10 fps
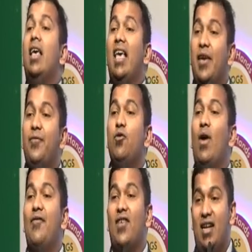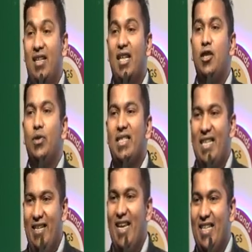If you have
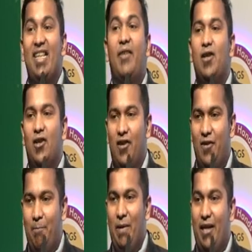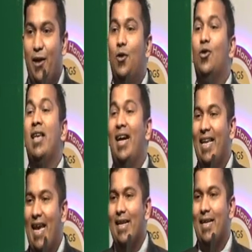continuously raised levels on a repeated dose,
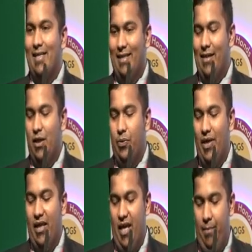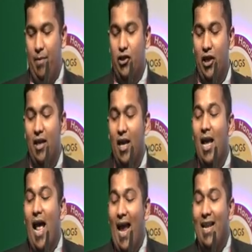again consider doing imaging.
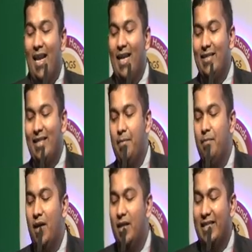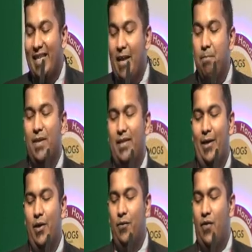And less than
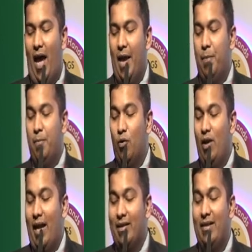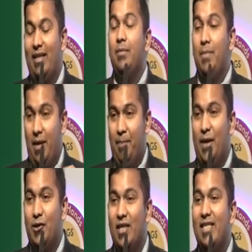10% of the hyperprolactinemia
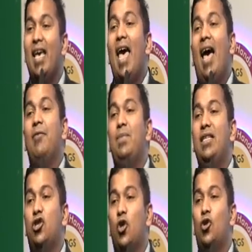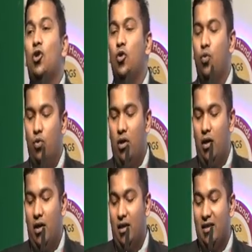patients have been shown to
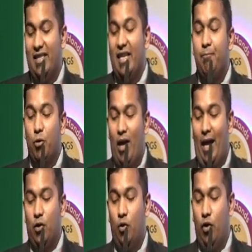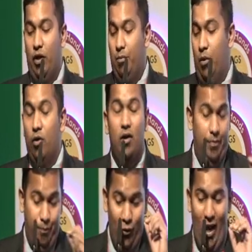see
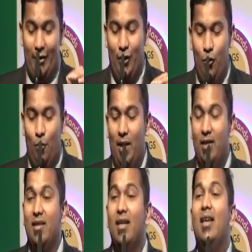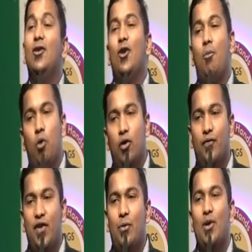prolactinomas. Your
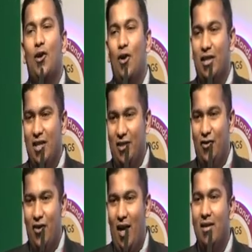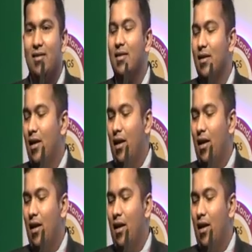most frequent cause is drugs.